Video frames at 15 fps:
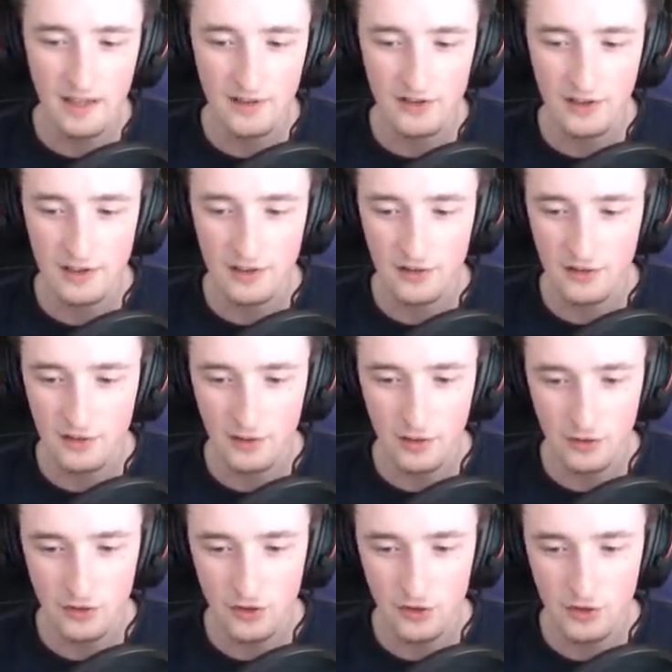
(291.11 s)
as I you
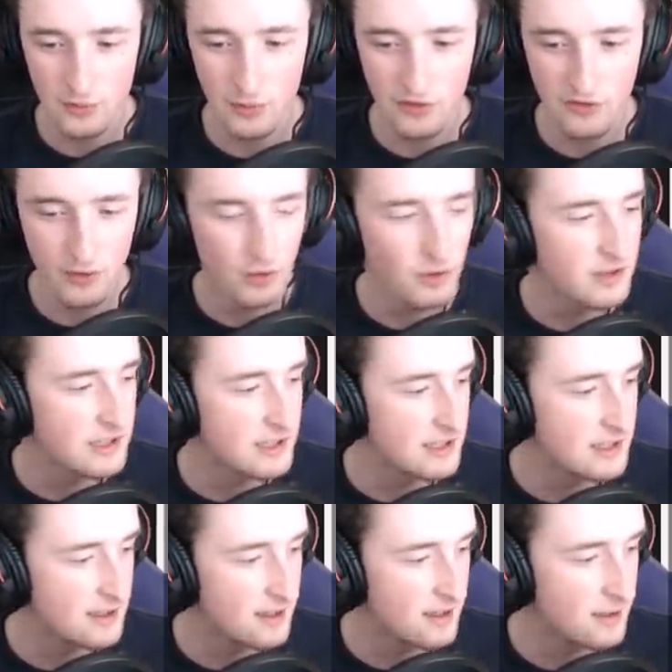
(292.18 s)
know showed you before,
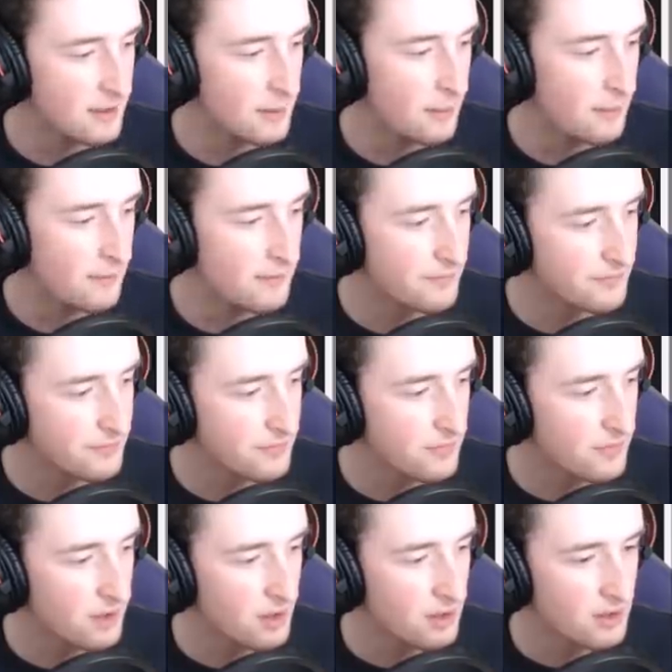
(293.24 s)
the um,
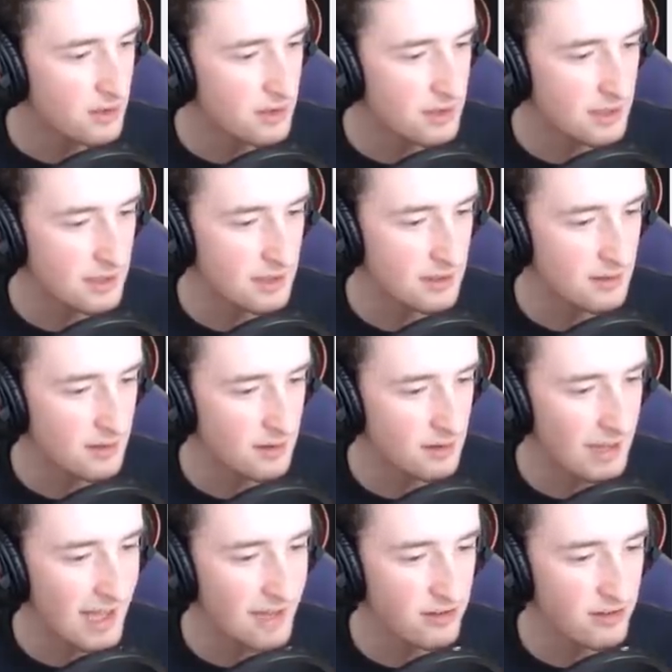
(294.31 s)
the lack